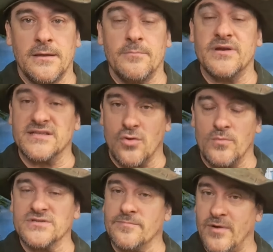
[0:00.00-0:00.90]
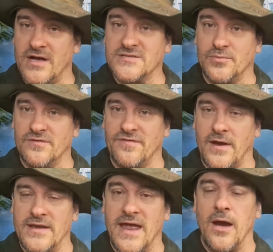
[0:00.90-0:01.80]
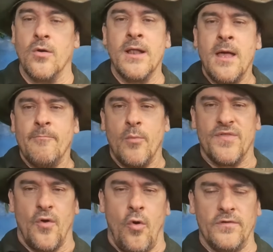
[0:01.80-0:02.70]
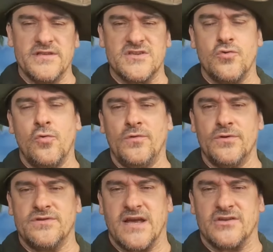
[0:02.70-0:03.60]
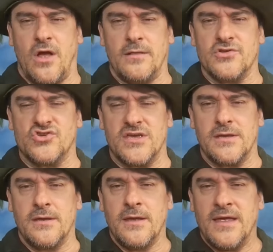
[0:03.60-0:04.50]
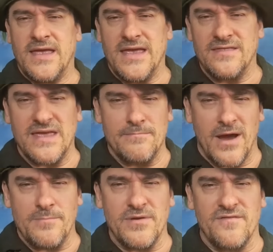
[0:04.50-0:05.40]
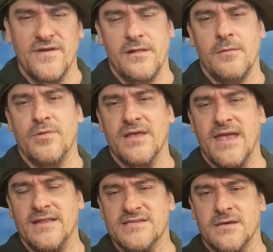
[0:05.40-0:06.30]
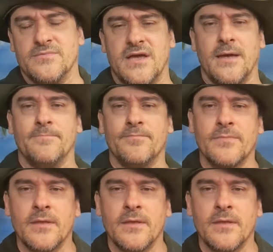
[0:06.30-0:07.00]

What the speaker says: But it's almost impossible to find now. But with all this cool new technology, they might be available again sometime.